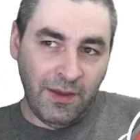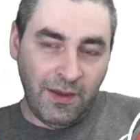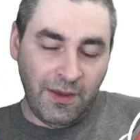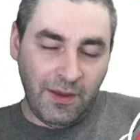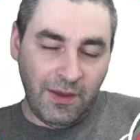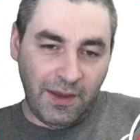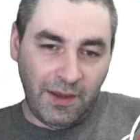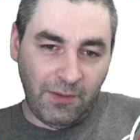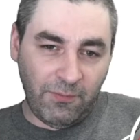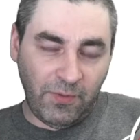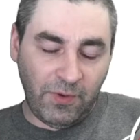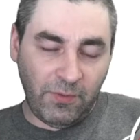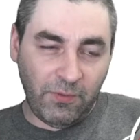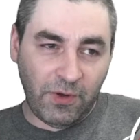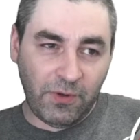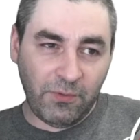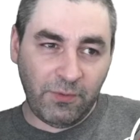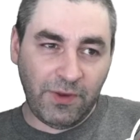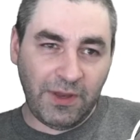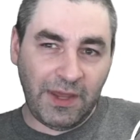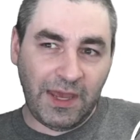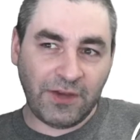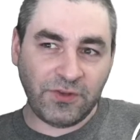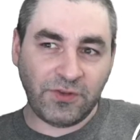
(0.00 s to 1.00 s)
and we worked
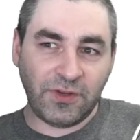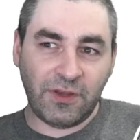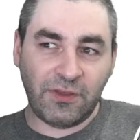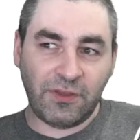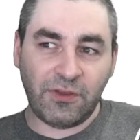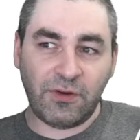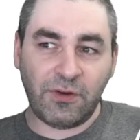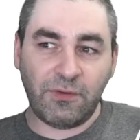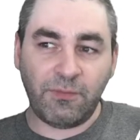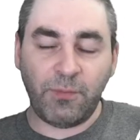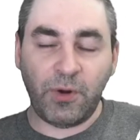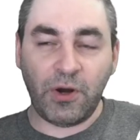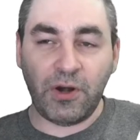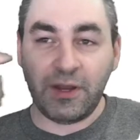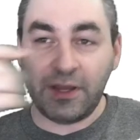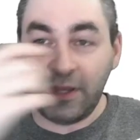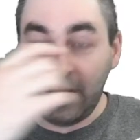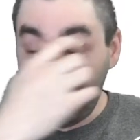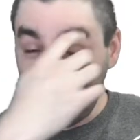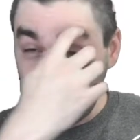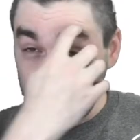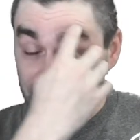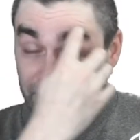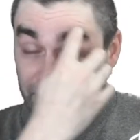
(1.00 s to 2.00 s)
with actually a third-party
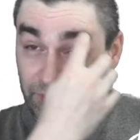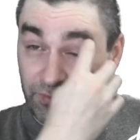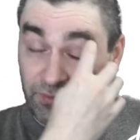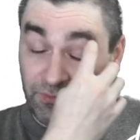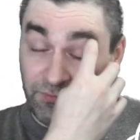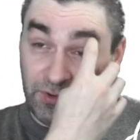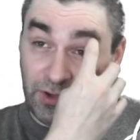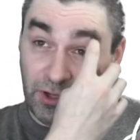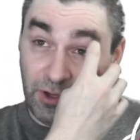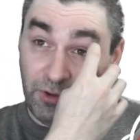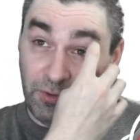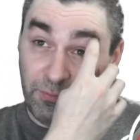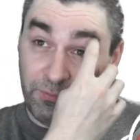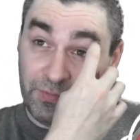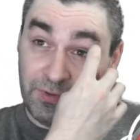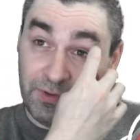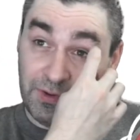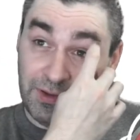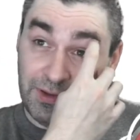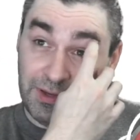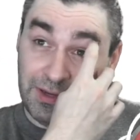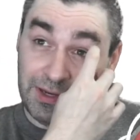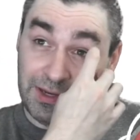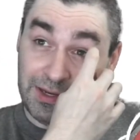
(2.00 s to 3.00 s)
company to develop
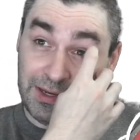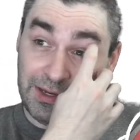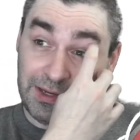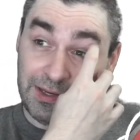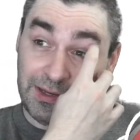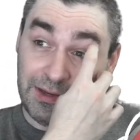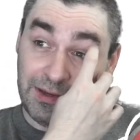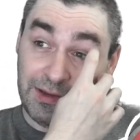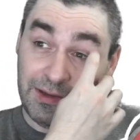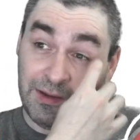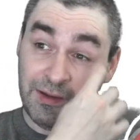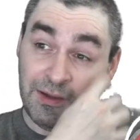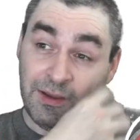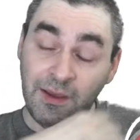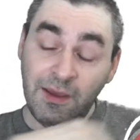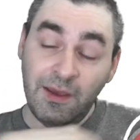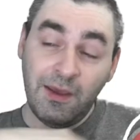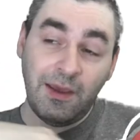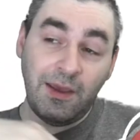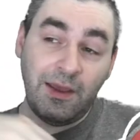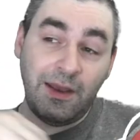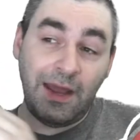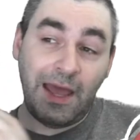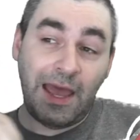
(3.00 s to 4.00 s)
an
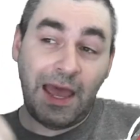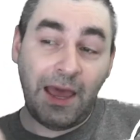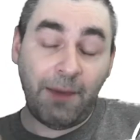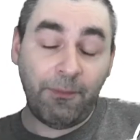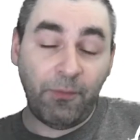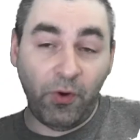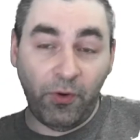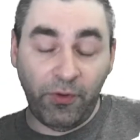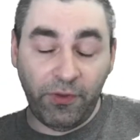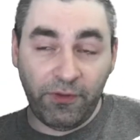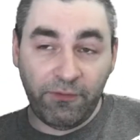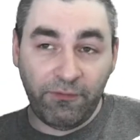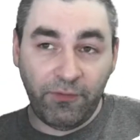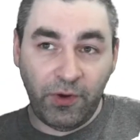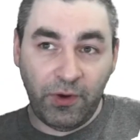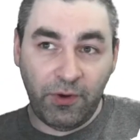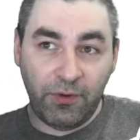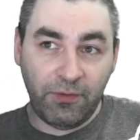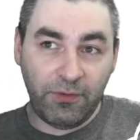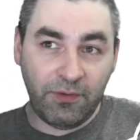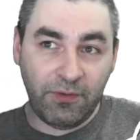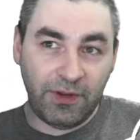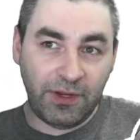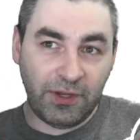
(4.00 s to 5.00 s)
app on the
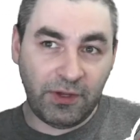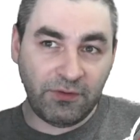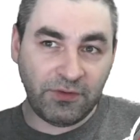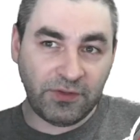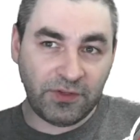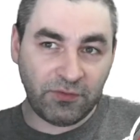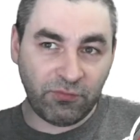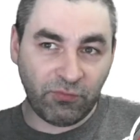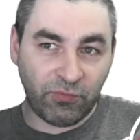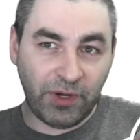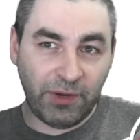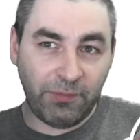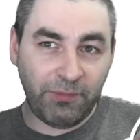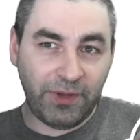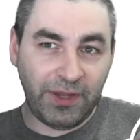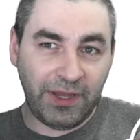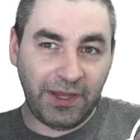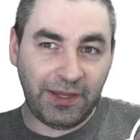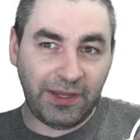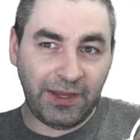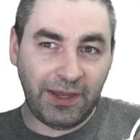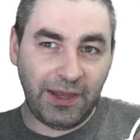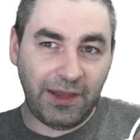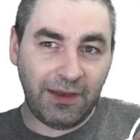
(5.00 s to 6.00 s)
phone that uses
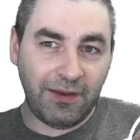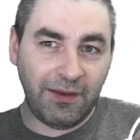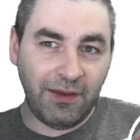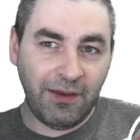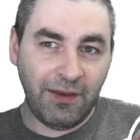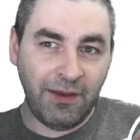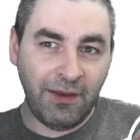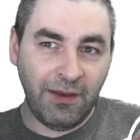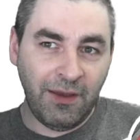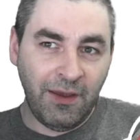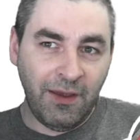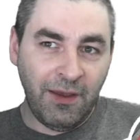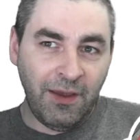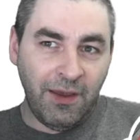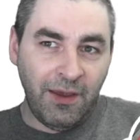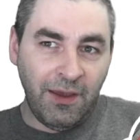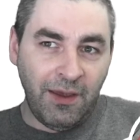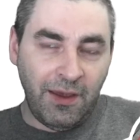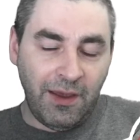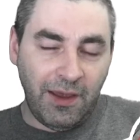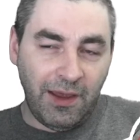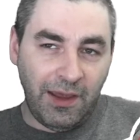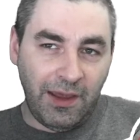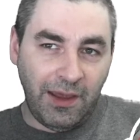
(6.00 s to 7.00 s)
ReplayKit.
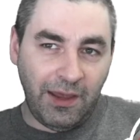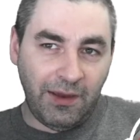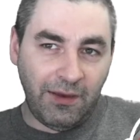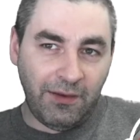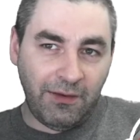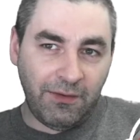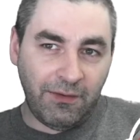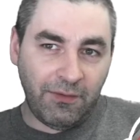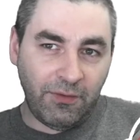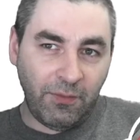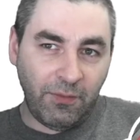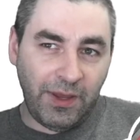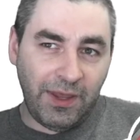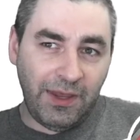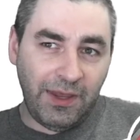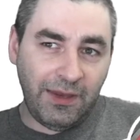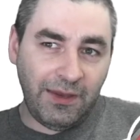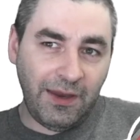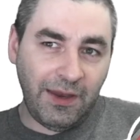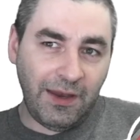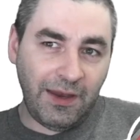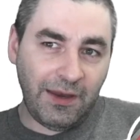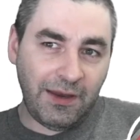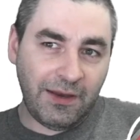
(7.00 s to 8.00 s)
And the way they
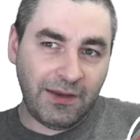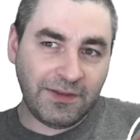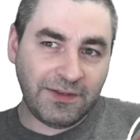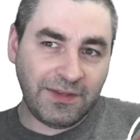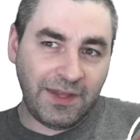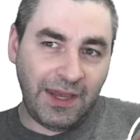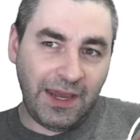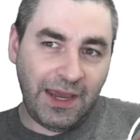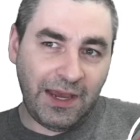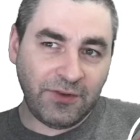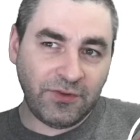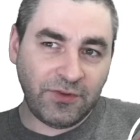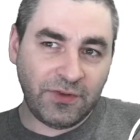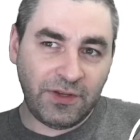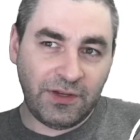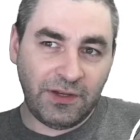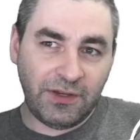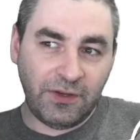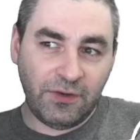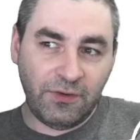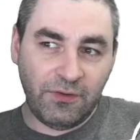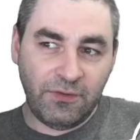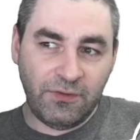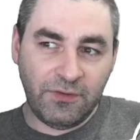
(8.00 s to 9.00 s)
did it is they actually
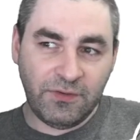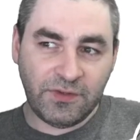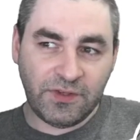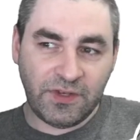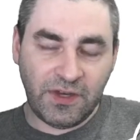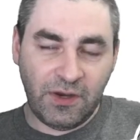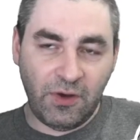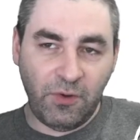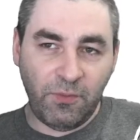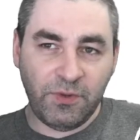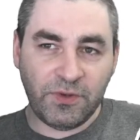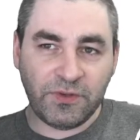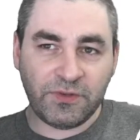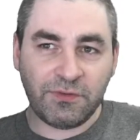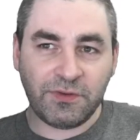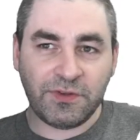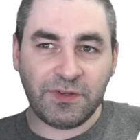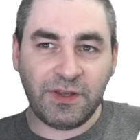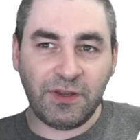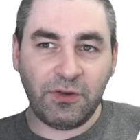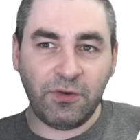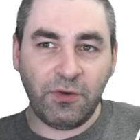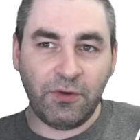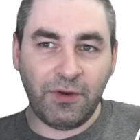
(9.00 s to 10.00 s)
used an open source
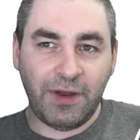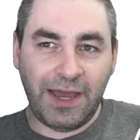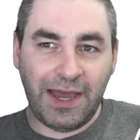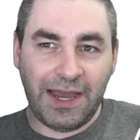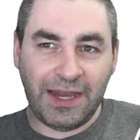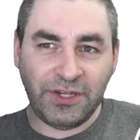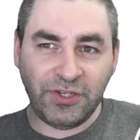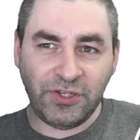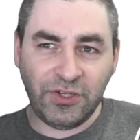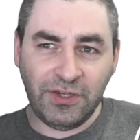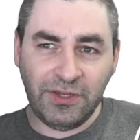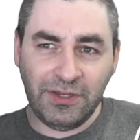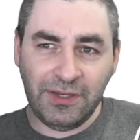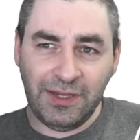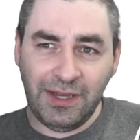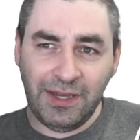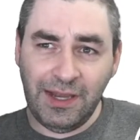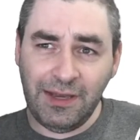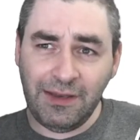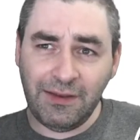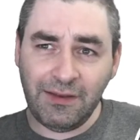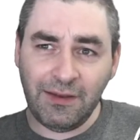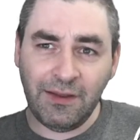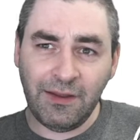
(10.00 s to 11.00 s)
thing called
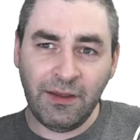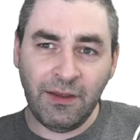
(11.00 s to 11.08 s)
HiShinKit,